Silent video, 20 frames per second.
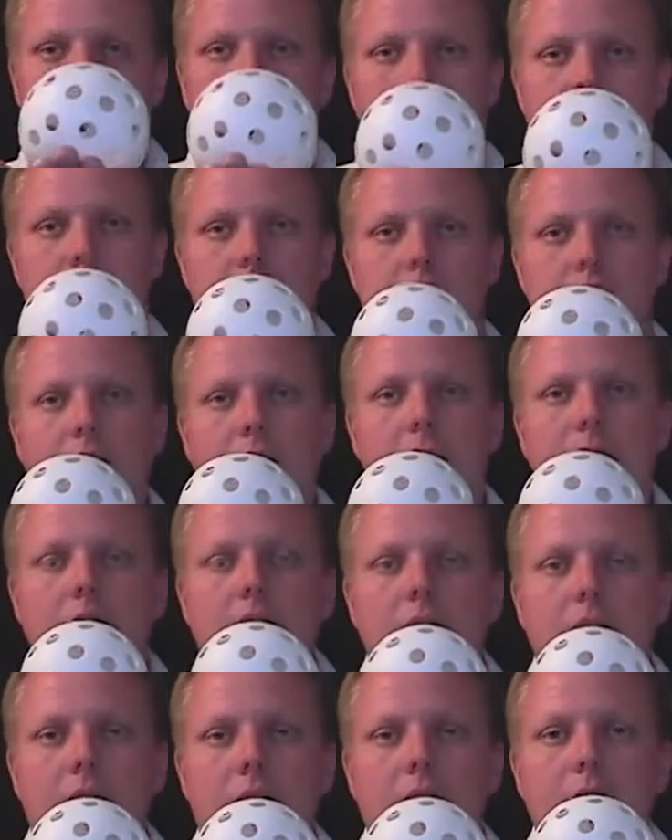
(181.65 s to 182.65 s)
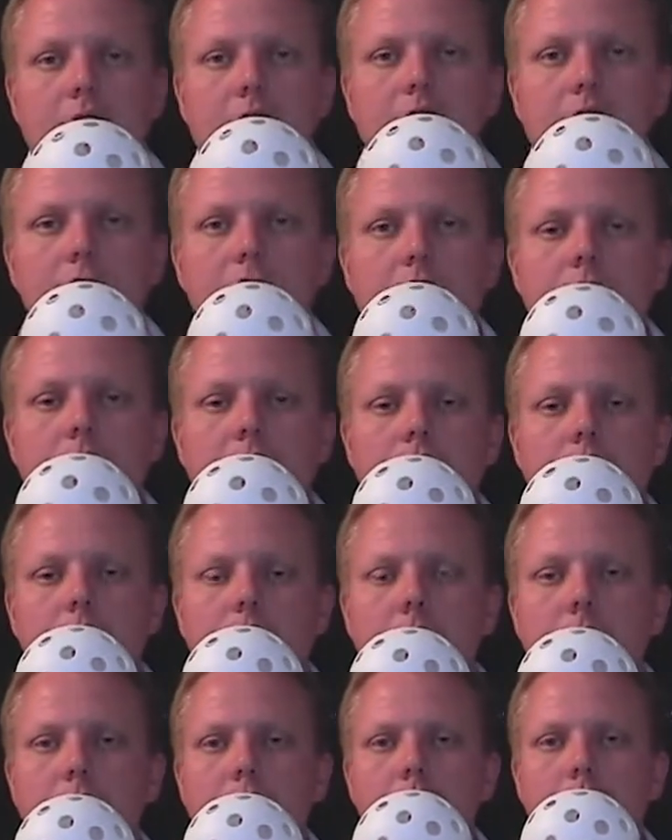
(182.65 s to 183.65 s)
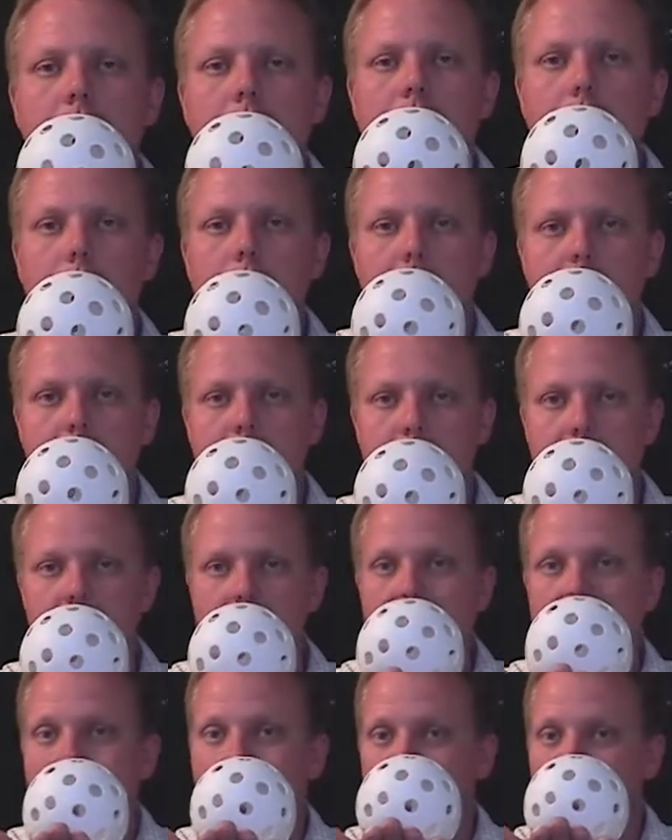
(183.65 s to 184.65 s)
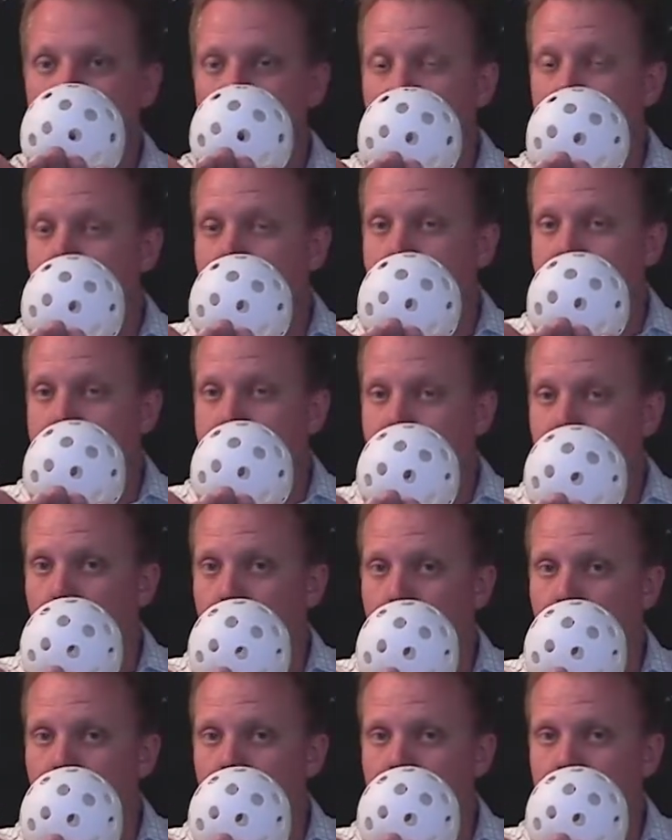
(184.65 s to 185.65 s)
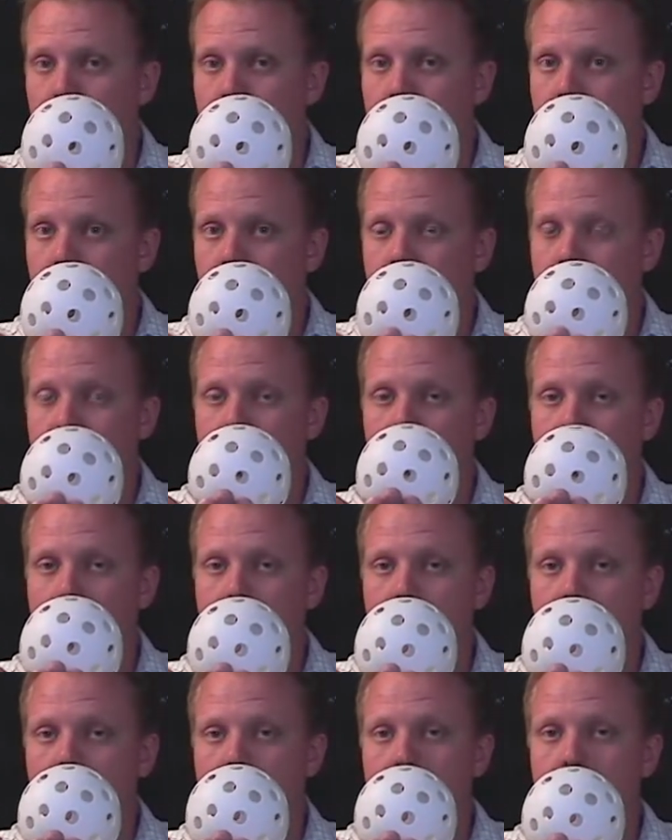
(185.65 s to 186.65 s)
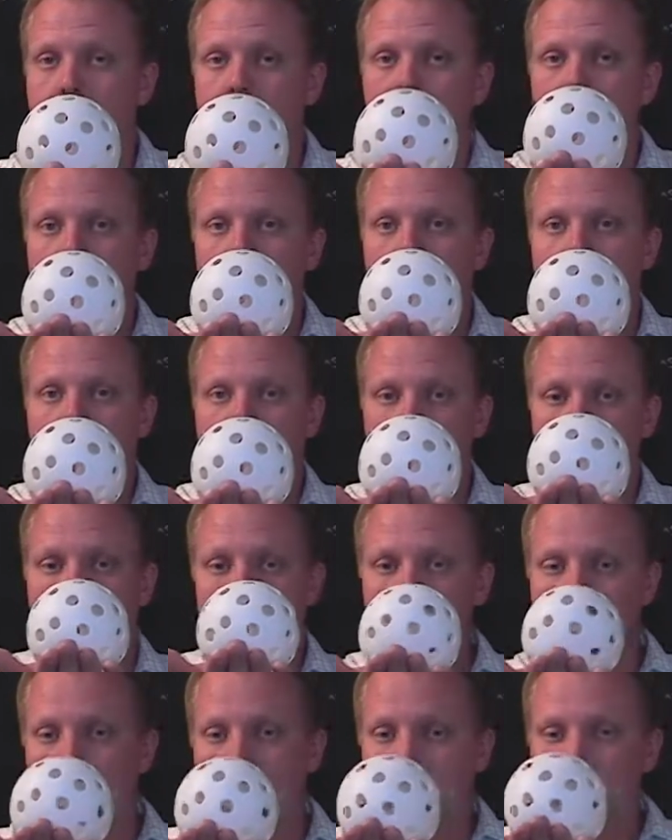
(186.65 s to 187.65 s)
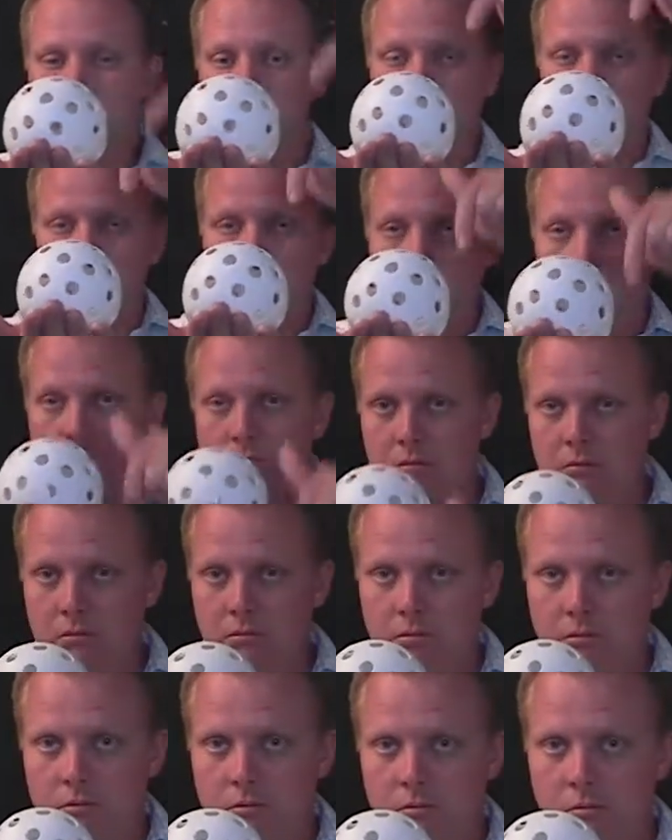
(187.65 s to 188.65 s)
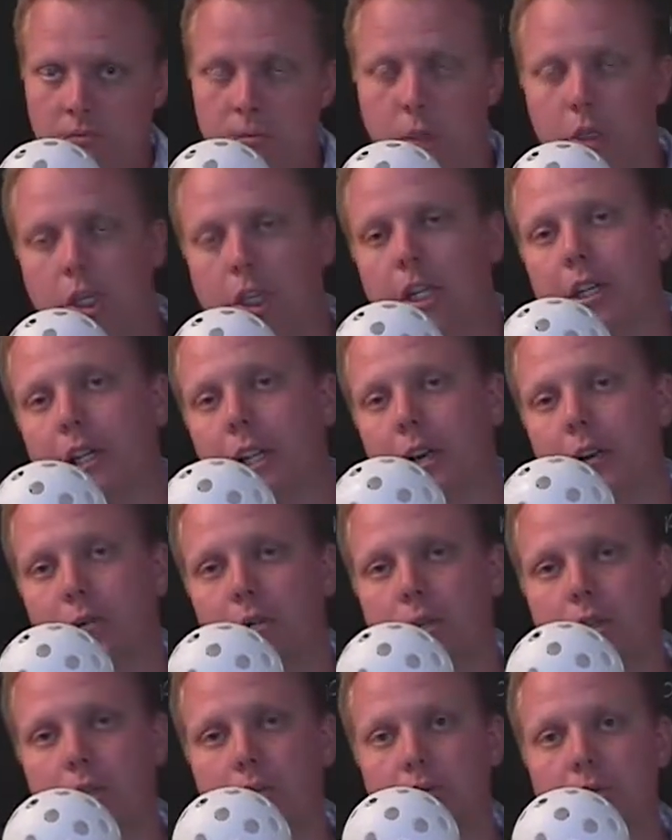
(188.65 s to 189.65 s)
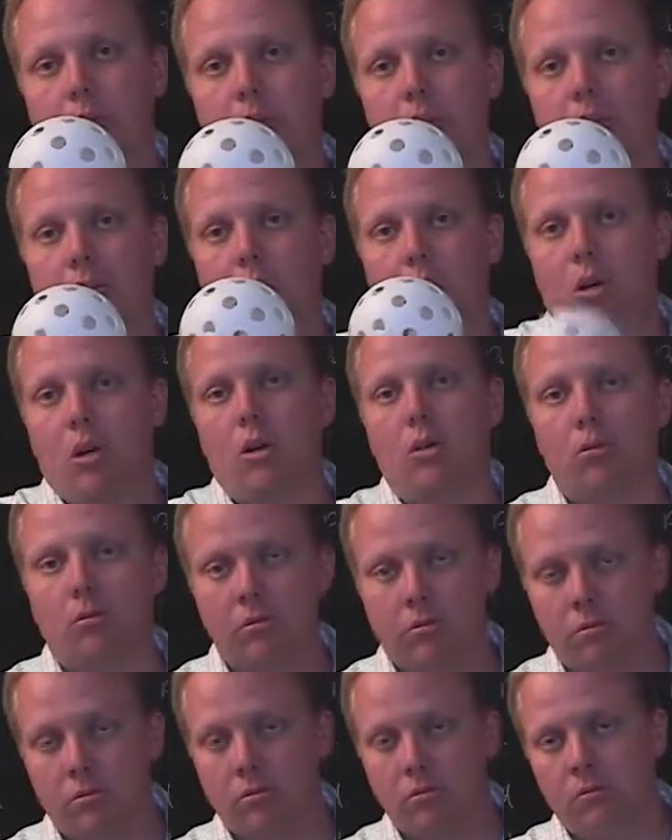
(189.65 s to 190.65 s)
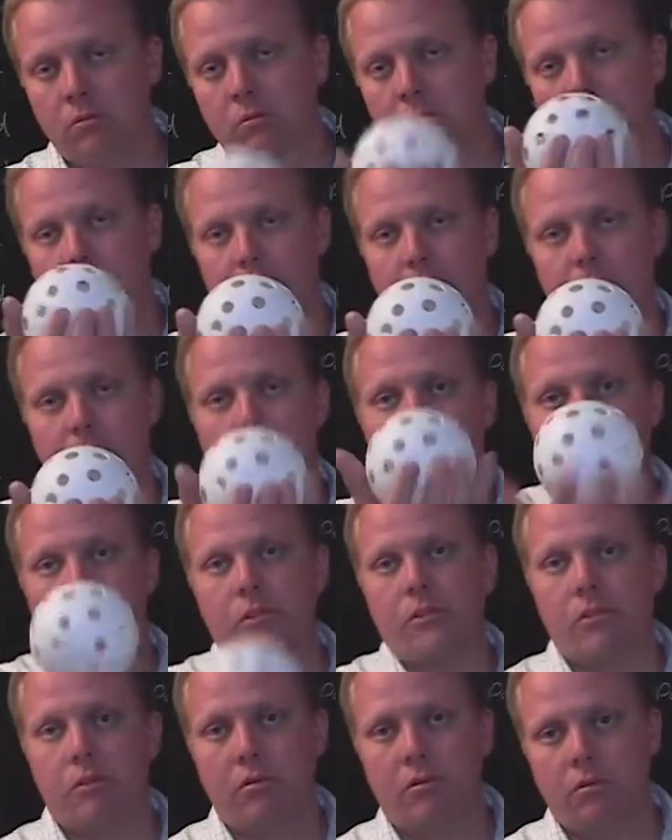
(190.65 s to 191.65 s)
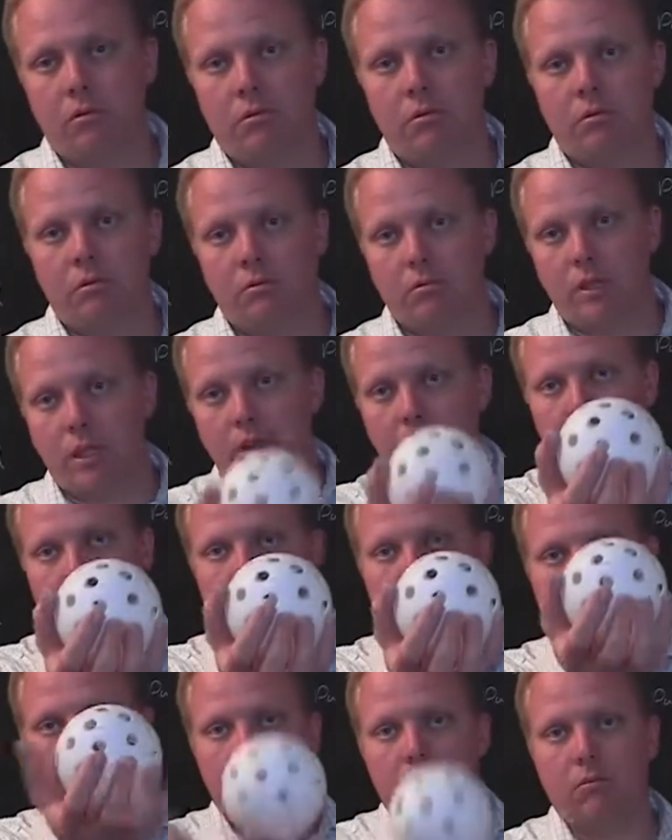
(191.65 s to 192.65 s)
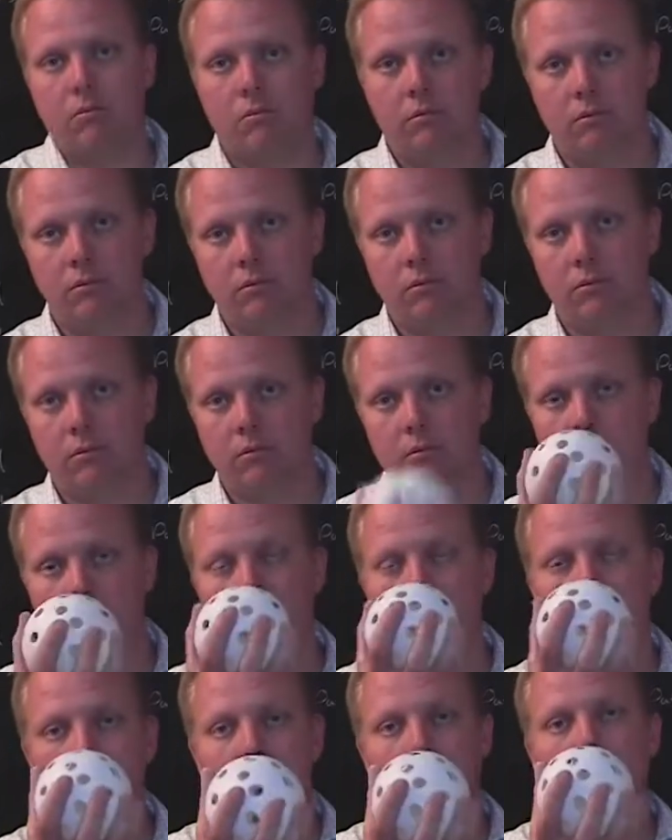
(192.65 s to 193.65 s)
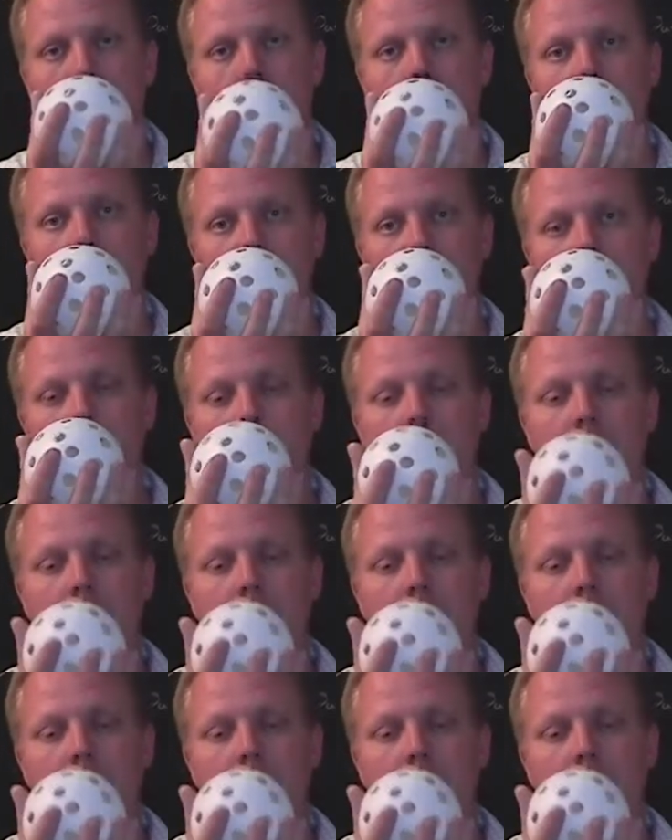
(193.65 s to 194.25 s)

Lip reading: there's technically two forces acting on this ball. We have gravity pulling it downward. If I let go, it falls every time. But